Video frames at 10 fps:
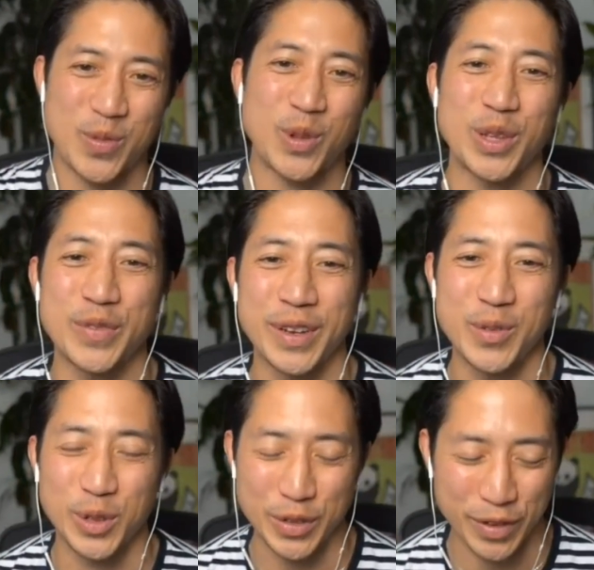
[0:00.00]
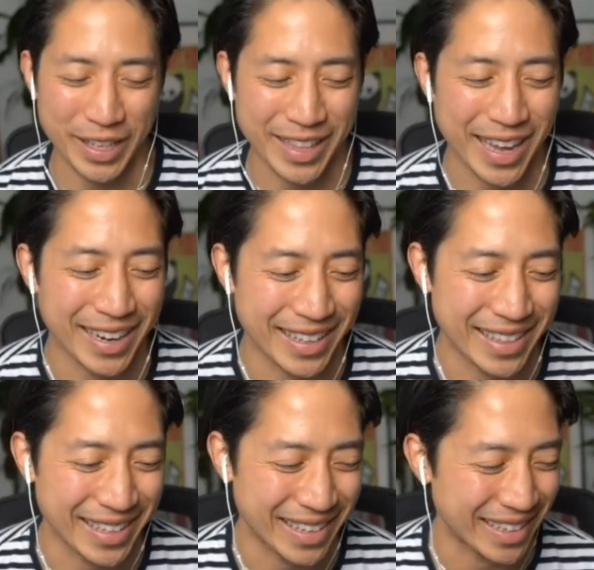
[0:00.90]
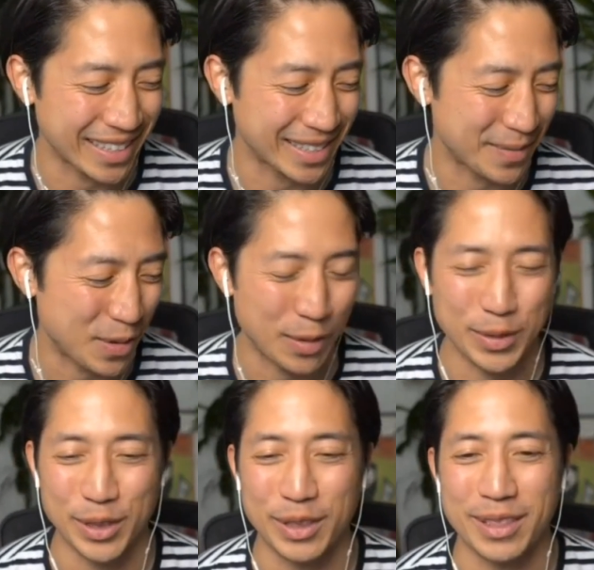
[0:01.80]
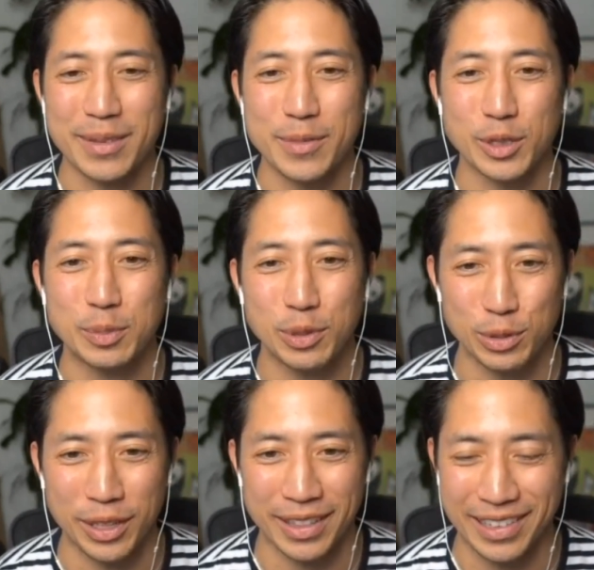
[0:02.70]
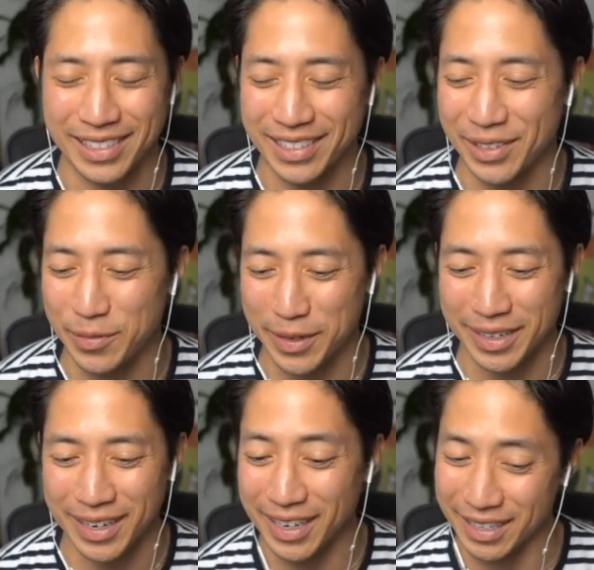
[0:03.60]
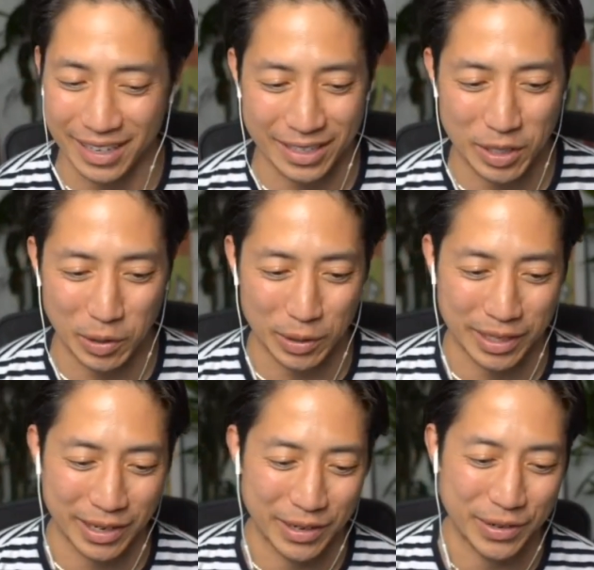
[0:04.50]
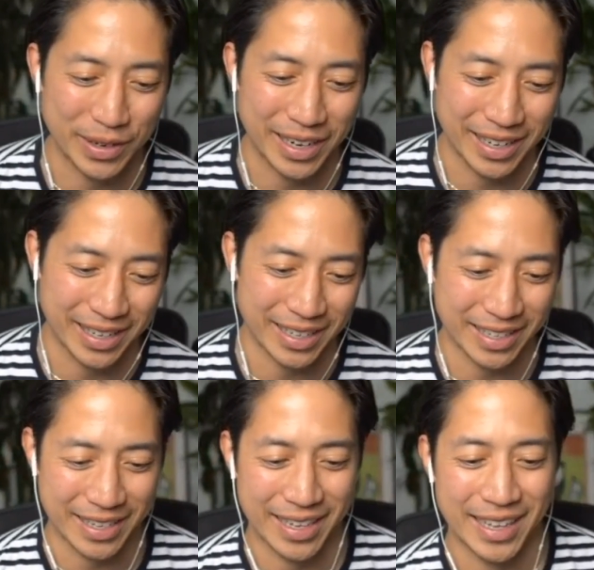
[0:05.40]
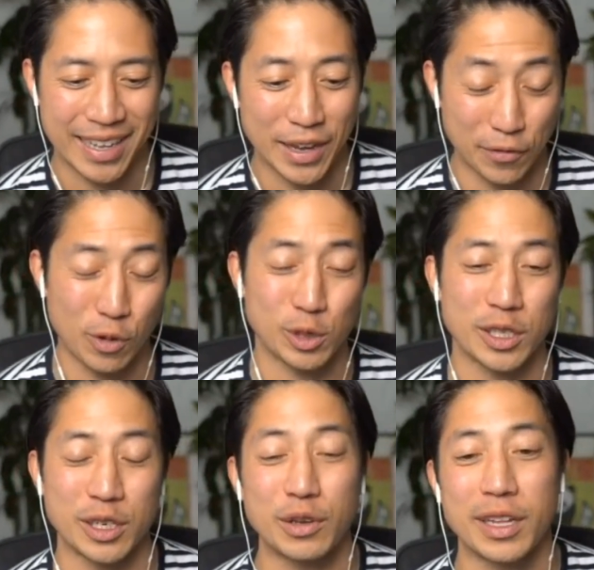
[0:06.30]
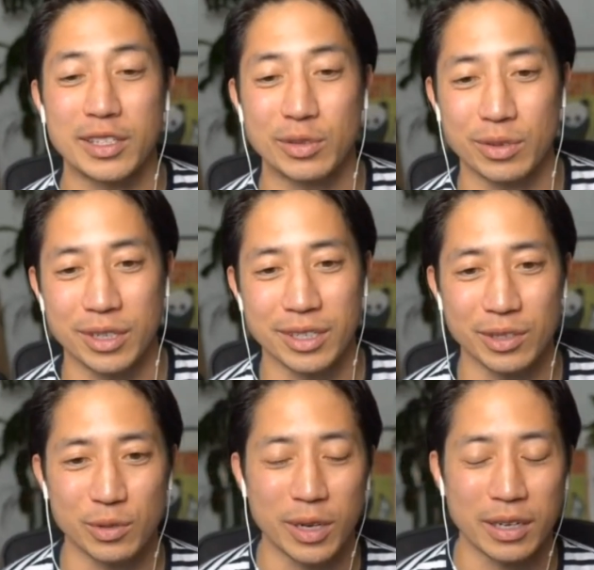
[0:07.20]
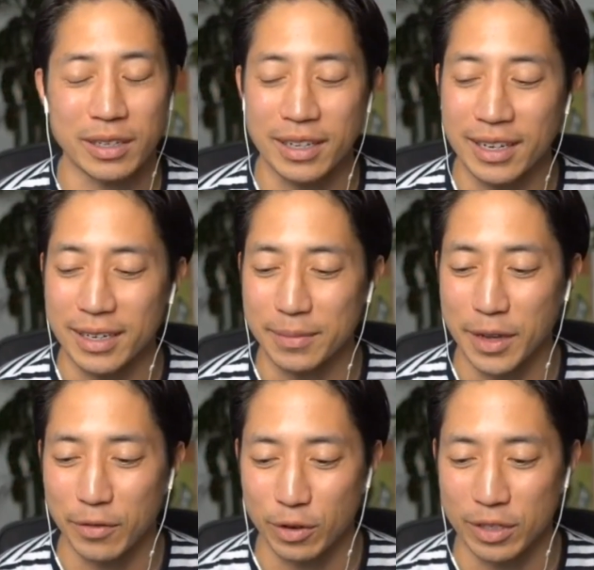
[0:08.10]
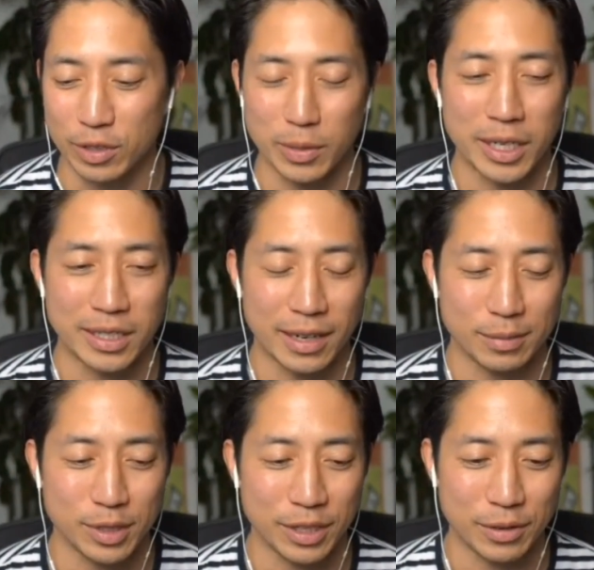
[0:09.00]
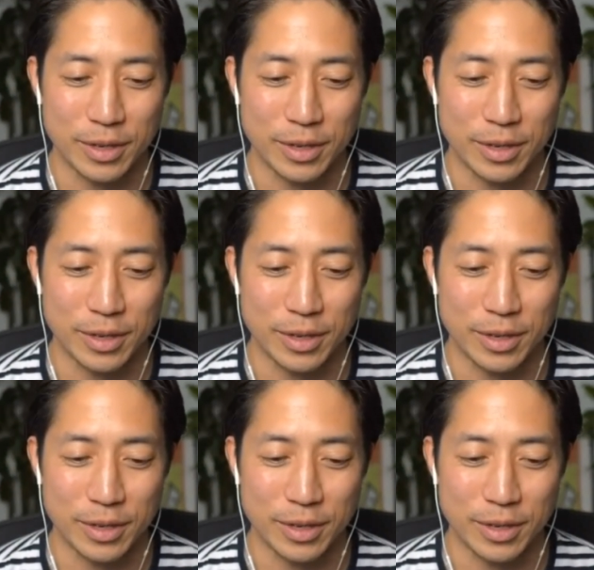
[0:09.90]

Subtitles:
leave it at that. I think that's probably the most prudent thing to do, but yes. I totally hear you. And I unfortunately know that story too well. Have heard it too many times. So